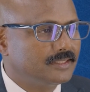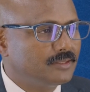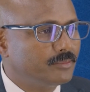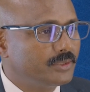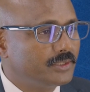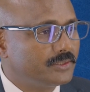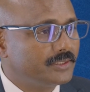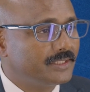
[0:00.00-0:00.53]
in
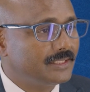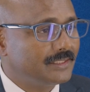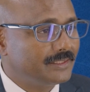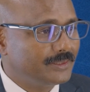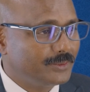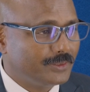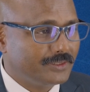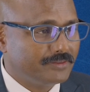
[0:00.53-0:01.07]
Peoria,
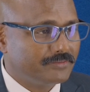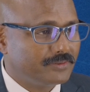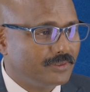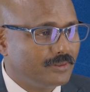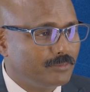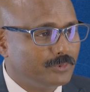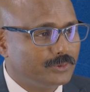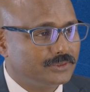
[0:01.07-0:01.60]
Illinois for
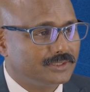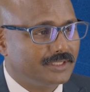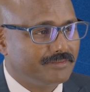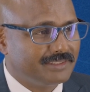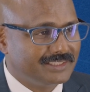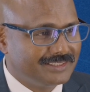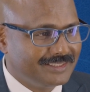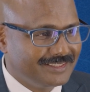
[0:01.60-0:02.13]
almost
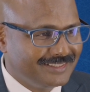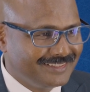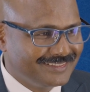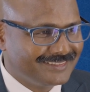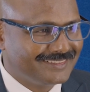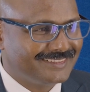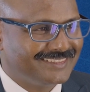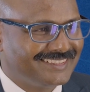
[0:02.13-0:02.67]
17
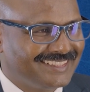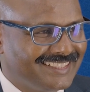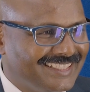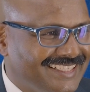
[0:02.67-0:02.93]
years.